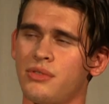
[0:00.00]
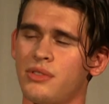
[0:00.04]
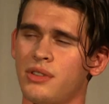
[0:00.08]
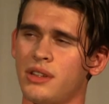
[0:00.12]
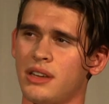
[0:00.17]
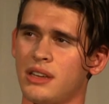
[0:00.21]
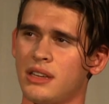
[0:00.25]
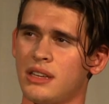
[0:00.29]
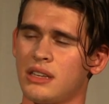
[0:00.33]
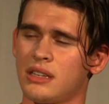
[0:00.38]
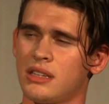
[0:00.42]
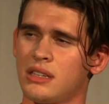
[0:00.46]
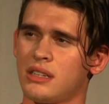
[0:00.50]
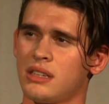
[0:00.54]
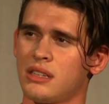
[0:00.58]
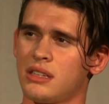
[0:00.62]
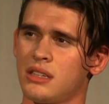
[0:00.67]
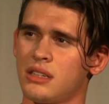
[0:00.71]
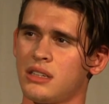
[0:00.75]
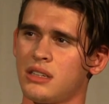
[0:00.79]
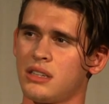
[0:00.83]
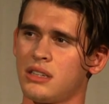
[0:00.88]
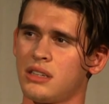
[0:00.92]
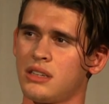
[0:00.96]
like
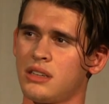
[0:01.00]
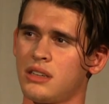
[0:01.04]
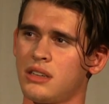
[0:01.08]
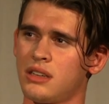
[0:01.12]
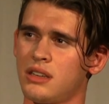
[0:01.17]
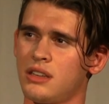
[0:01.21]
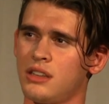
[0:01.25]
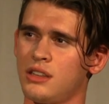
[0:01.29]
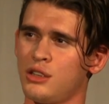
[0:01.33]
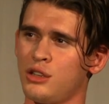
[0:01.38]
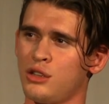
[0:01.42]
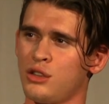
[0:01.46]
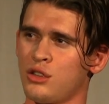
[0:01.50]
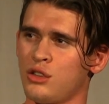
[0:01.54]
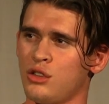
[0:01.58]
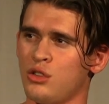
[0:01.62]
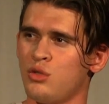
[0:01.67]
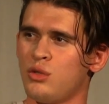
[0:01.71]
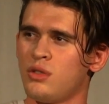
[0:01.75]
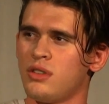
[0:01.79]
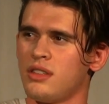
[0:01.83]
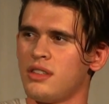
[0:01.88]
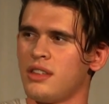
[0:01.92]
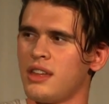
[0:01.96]

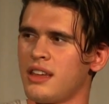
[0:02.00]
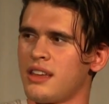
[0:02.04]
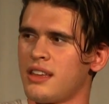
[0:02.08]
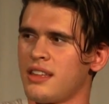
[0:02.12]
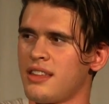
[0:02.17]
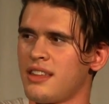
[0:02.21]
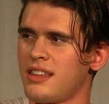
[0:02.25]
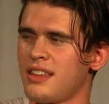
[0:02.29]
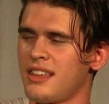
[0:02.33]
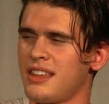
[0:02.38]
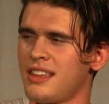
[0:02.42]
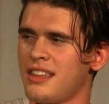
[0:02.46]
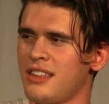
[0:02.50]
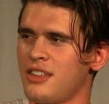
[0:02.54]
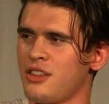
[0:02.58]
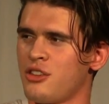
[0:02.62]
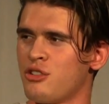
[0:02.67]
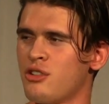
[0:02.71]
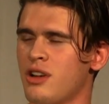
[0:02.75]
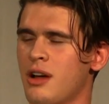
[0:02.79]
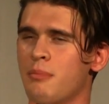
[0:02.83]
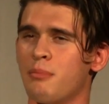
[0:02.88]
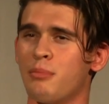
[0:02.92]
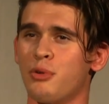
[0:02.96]

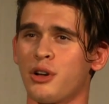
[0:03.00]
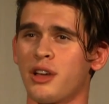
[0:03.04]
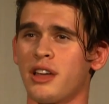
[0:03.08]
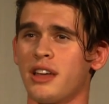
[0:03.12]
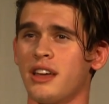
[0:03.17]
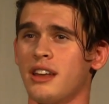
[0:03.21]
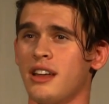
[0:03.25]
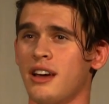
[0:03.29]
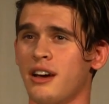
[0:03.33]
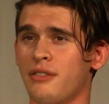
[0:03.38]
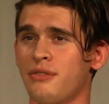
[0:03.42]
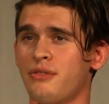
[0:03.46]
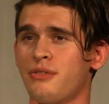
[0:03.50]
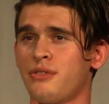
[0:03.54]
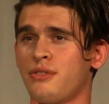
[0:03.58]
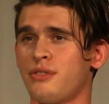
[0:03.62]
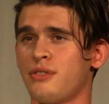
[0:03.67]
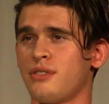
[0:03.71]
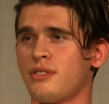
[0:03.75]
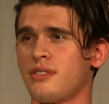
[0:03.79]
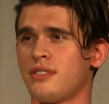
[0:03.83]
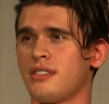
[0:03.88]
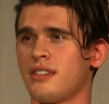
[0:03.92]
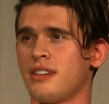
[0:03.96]
you're not booking enough
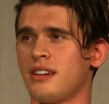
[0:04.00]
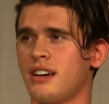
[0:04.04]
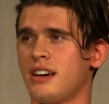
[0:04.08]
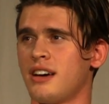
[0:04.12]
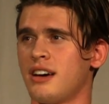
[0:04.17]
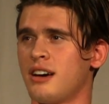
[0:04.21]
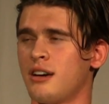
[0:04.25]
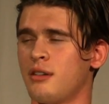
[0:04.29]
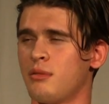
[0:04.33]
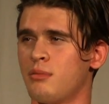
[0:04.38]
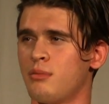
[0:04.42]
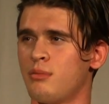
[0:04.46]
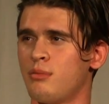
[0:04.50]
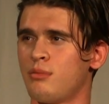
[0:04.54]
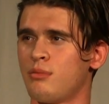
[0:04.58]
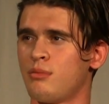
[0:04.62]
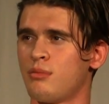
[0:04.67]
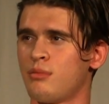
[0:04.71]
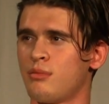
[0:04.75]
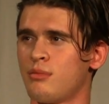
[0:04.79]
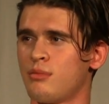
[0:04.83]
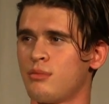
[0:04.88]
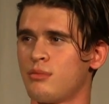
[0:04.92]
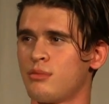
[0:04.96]

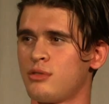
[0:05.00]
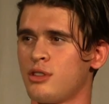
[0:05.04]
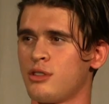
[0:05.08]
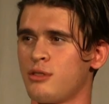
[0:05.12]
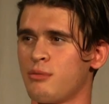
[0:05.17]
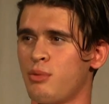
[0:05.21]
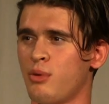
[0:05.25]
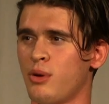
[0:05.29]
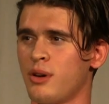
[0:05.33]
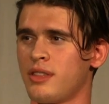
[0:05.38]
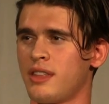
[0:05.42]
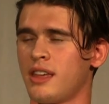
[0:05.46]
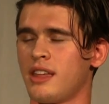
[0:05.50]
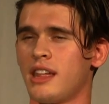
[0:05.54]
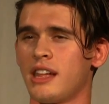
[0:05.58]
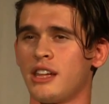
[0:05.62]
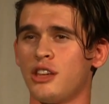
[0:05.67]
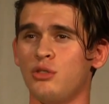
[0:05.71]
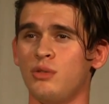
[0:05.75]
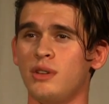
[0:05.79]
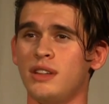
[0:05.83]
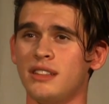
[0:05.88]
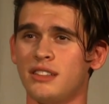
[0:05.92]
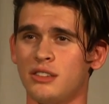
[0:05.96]
to the point that
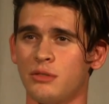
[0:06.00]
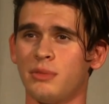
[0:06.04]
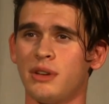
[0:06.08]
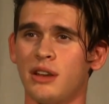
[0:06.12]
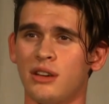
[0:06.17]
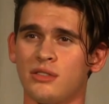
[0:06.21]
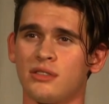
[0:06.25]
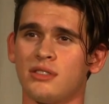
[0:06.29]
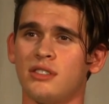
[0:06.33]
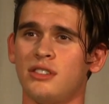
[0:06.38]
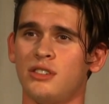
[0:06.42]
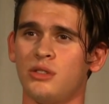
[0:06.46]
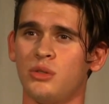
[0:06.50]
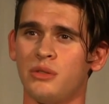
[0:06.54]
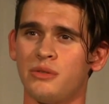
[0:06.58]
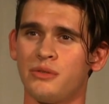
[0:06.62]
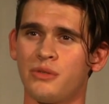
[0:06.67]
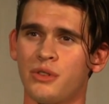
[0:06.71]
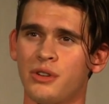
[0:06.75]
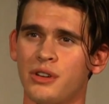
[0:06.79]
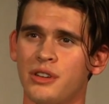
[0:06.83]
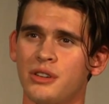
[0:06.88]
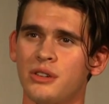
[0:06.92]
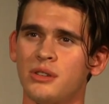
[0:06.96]
like you need someone else to do it
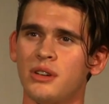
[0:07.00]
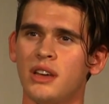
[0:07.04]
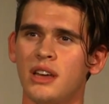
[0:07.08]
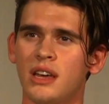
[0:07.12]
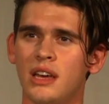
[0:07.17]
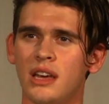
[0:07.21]
for you.